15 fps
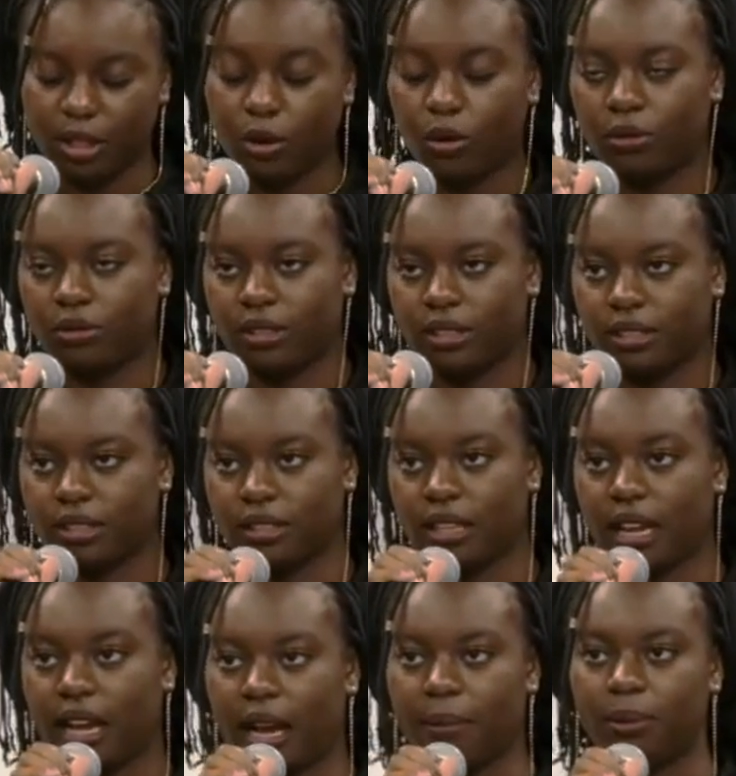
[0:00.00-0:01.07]
COVID
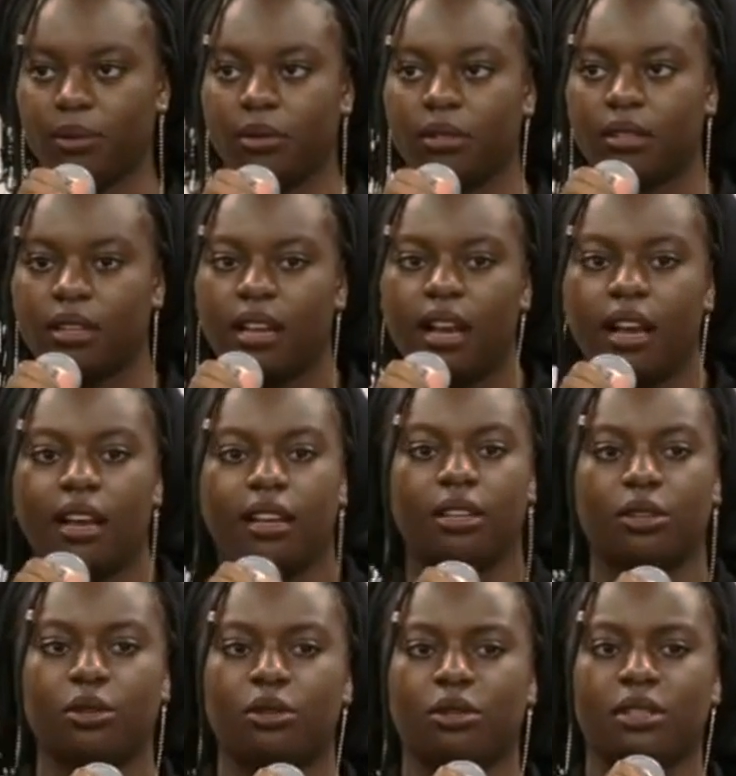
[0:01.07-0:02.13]
that happened,
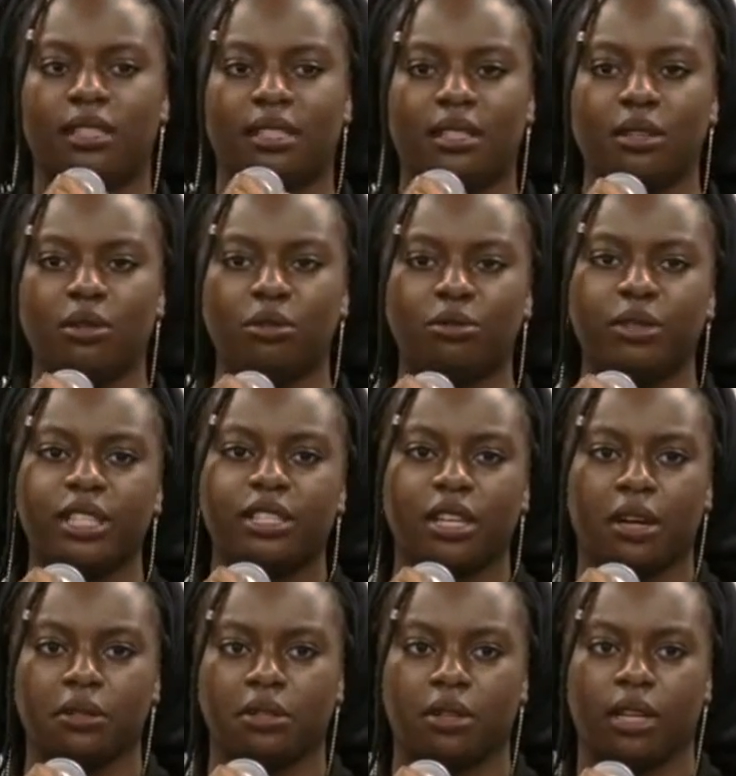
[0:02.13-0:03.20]
you could still reach
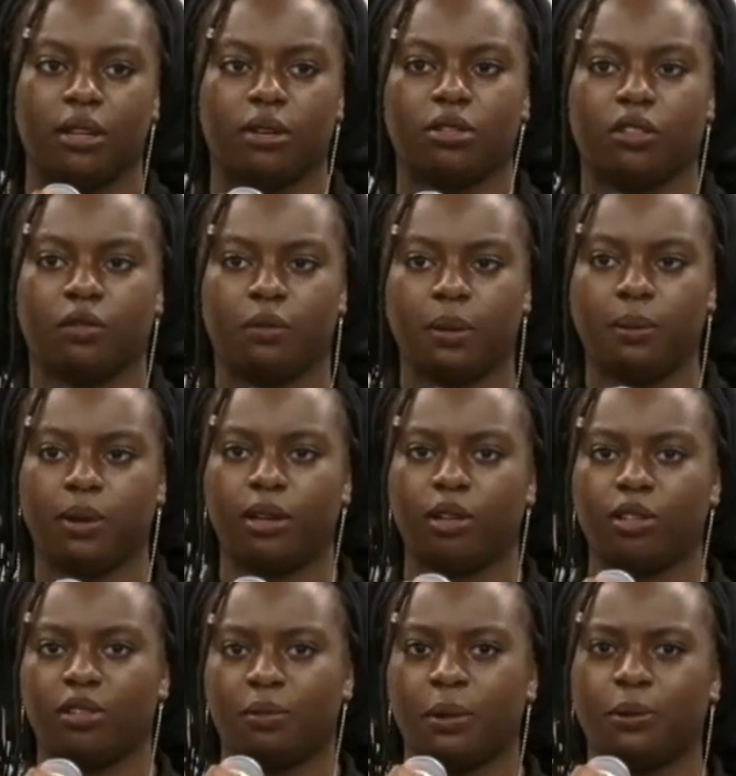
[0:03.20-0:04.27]
out to a lot of people. A
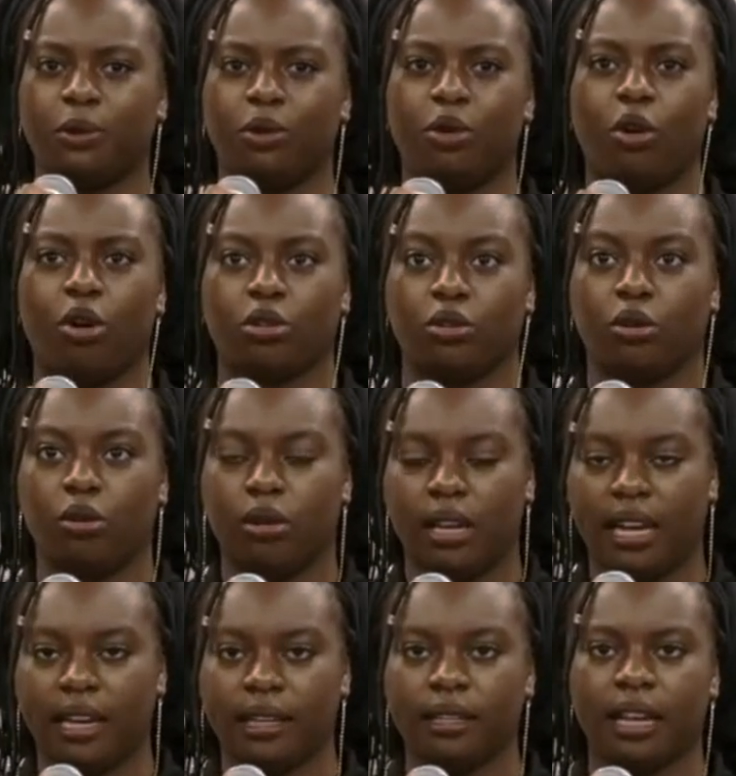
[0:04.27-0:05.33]
lot of people logged
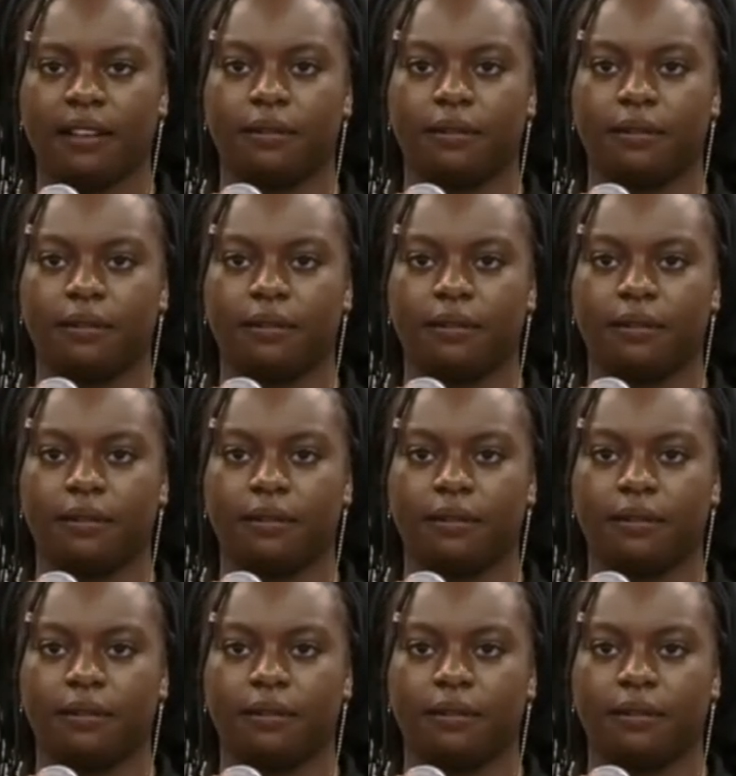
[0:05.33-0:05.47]
online.